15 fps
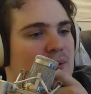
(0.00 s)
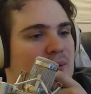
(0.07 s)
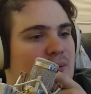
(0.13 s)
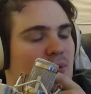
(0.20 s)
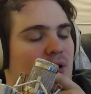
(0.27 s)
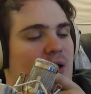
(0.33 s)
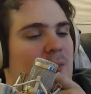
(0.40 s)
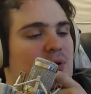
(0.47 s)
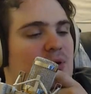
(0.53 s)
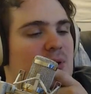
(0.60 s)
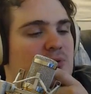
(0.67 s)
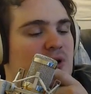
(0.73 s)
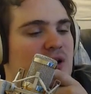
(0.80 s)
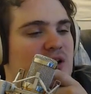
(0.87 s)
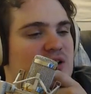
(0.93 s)
Well, I'm
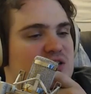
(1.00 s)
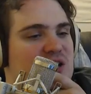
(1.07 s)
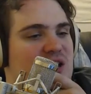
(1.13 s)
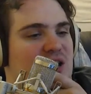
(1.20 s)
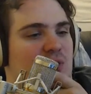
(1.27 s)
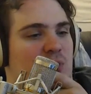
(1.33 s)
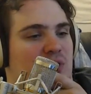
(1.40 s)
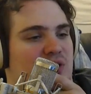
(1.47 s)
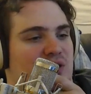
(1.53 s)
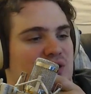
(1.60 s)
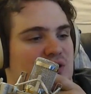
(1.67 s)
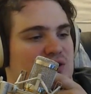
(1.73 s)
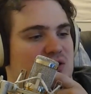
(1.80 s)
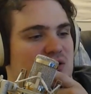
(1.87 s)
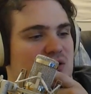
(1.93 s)
trying to decide. Do I think
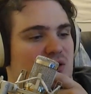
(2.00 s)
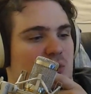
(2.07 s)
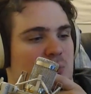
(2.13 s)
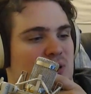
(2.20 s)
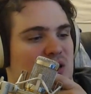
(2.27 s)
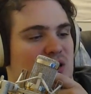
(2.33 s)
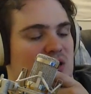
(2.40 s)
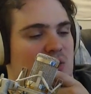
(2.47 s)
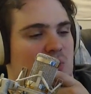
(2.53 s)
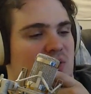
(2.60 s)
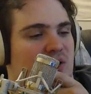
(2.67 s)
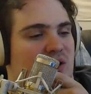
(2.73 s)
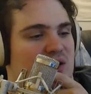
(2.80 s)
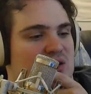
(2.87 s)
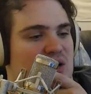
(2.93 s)
it's newbie? Do I
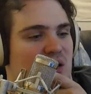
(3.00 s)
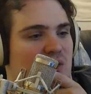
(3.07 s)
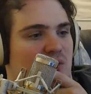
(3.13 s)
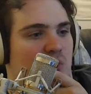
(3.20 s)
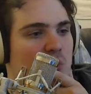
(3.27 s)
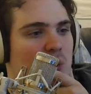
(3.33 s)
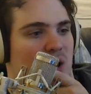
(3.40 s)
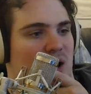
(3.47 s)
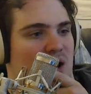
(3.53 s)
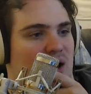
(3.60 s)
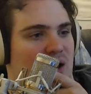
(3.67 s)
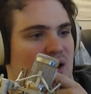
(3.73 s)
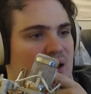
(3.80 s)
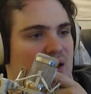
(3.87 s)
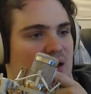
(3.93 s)
think it's
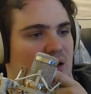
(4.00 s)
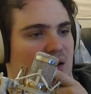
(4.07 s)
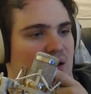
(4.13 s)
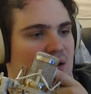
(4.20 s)
LFY?